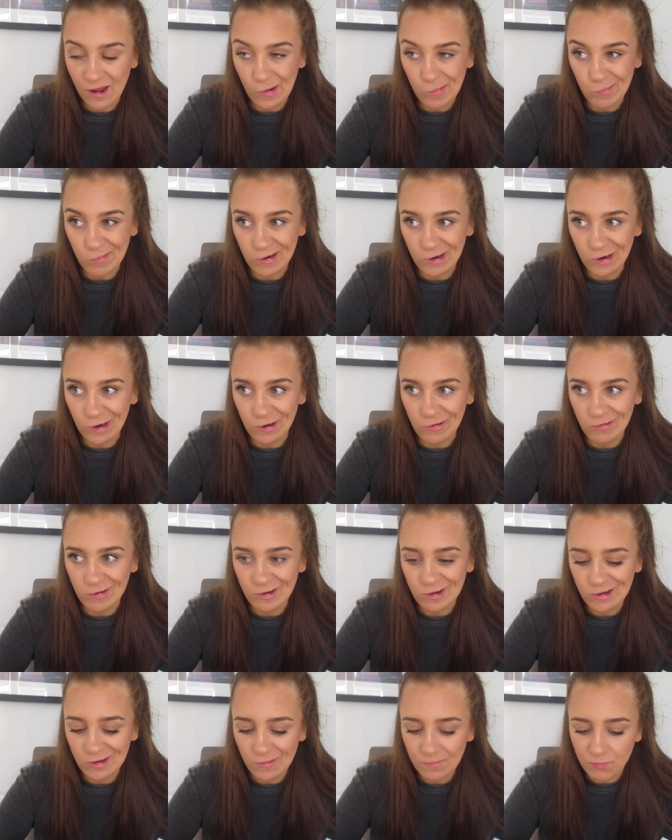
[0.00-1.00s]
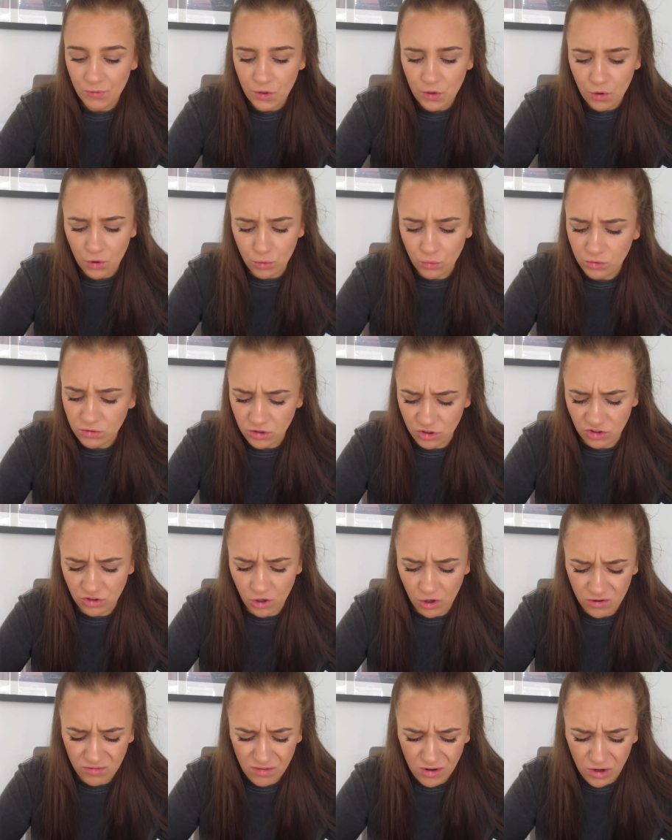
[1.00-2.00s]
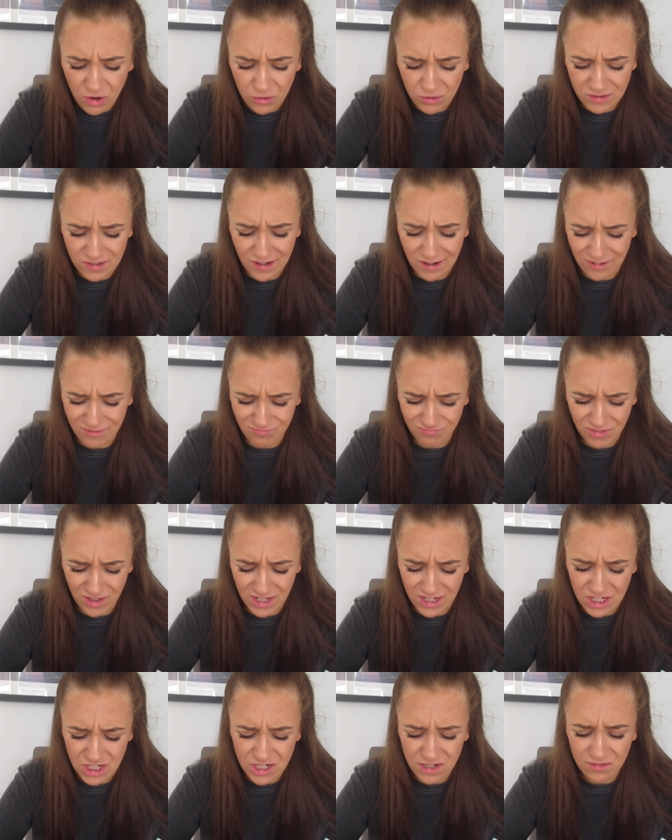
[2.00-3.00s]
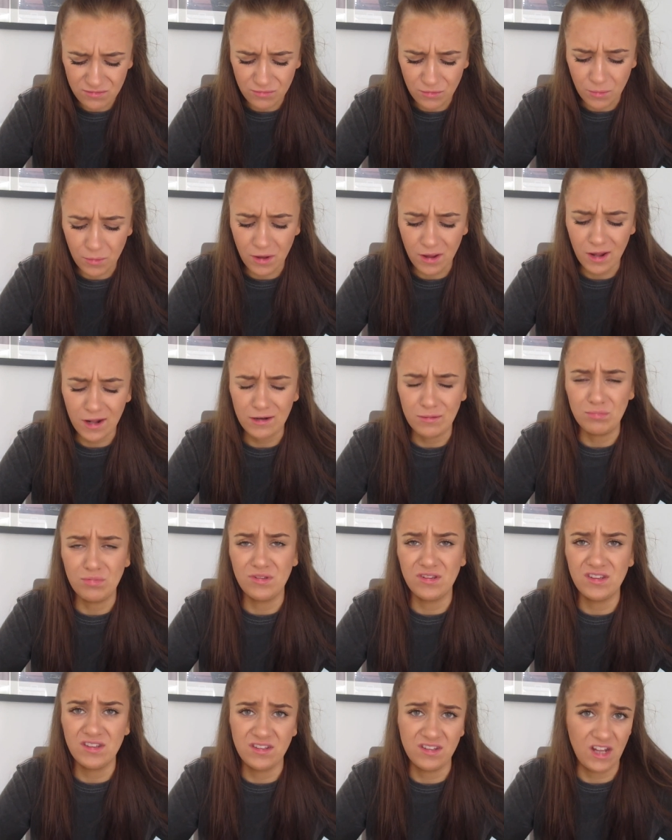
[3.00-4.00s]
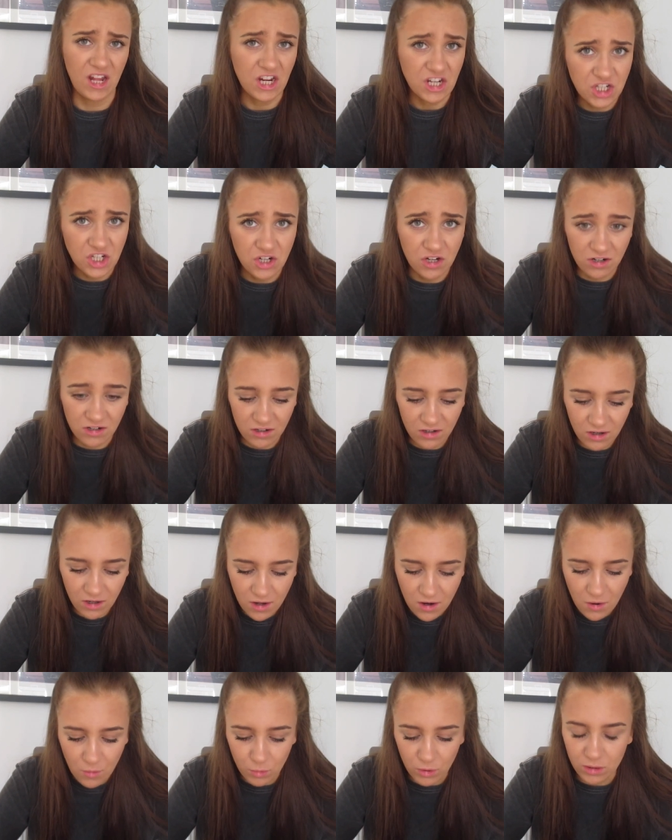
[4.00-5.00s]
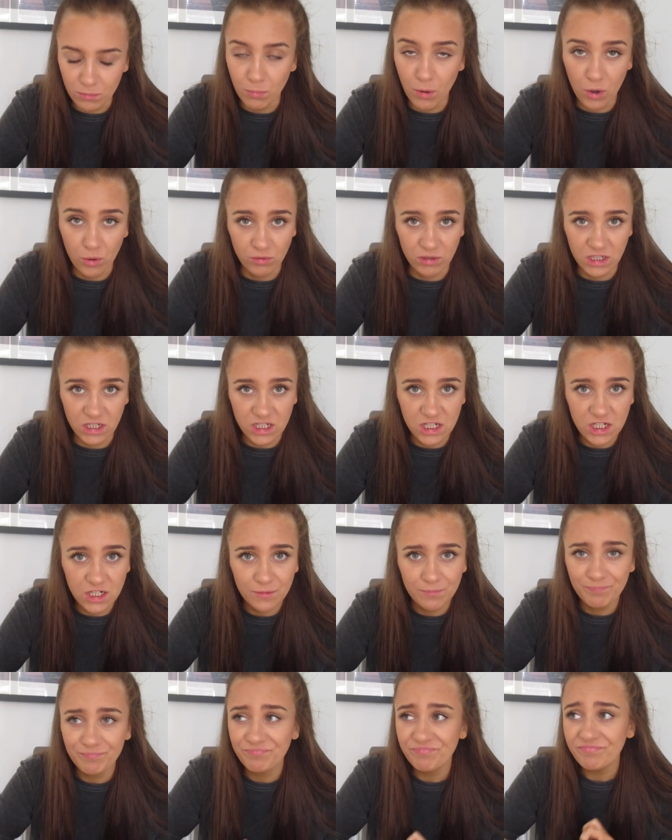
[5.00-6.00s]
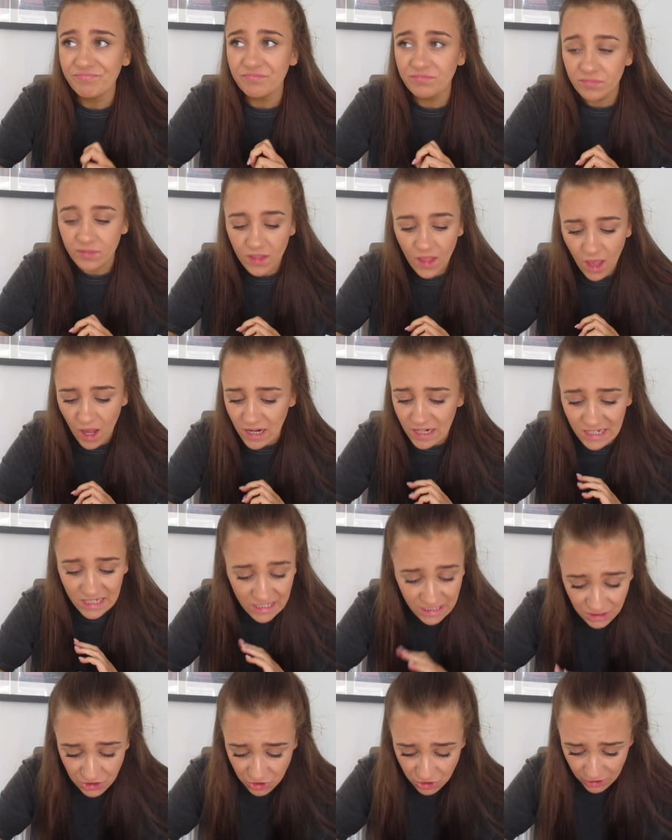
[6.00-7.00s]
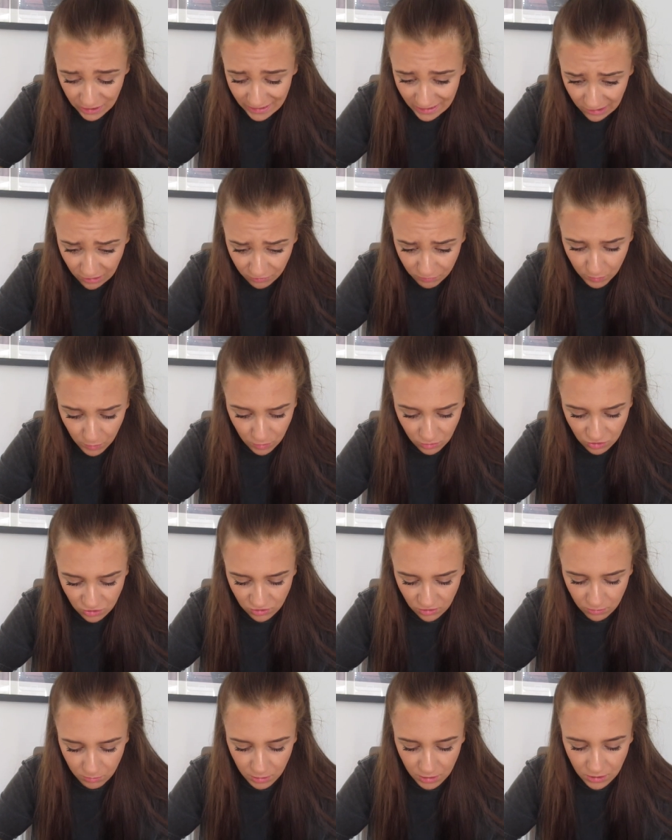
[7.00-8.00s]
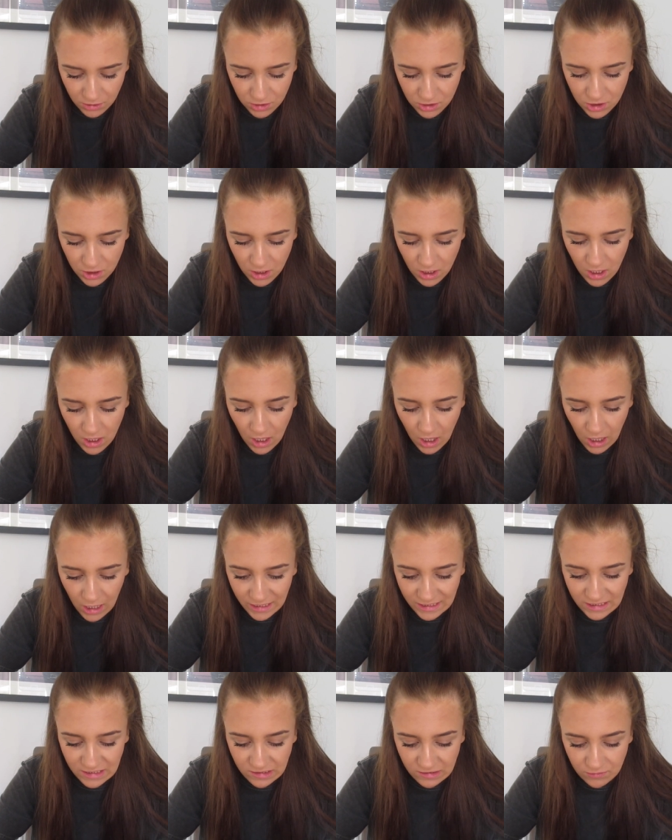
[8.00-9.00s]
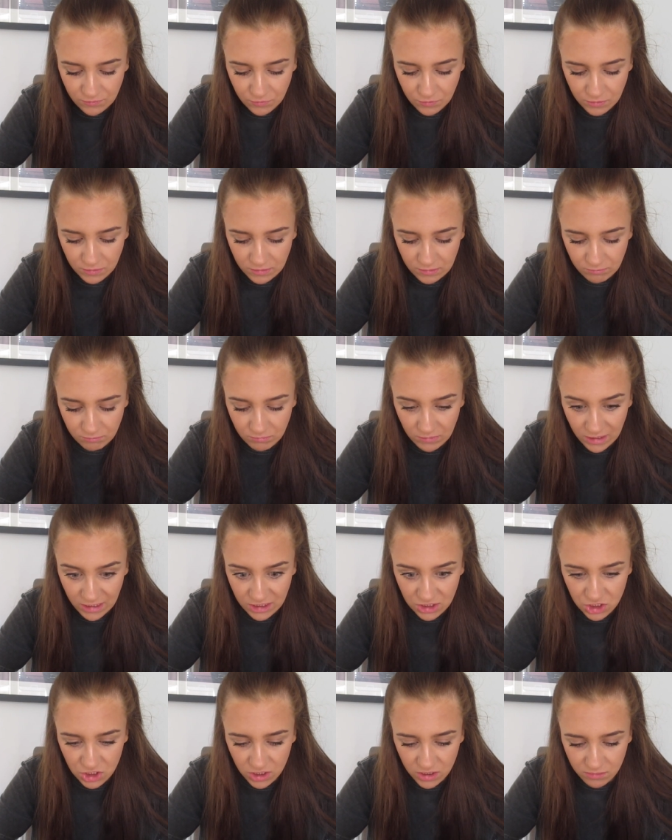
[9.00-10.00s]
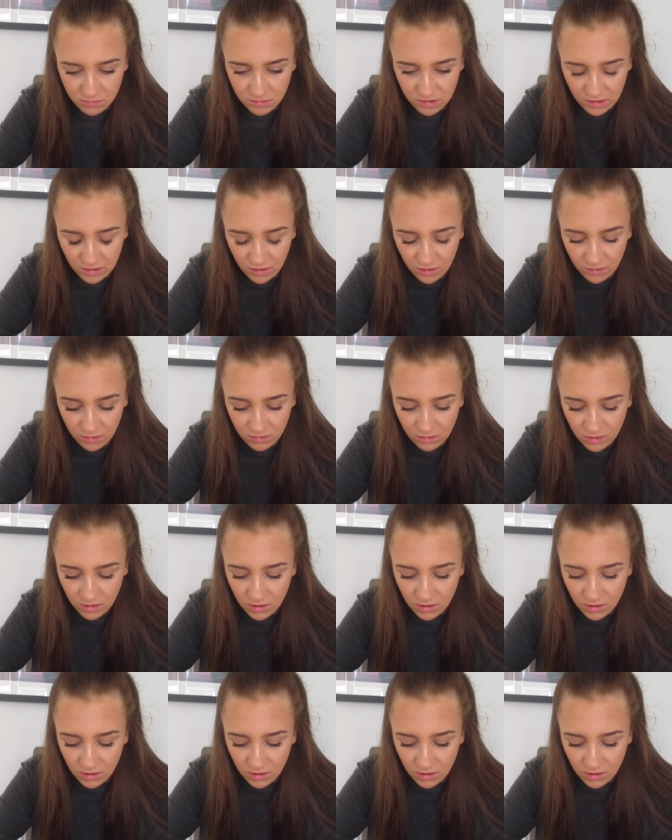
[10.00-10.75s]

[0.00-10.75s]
but knows. Also over lockdown I literally have an obsession with porridge. I literally love porridge so much. I could eat it for literally dinner.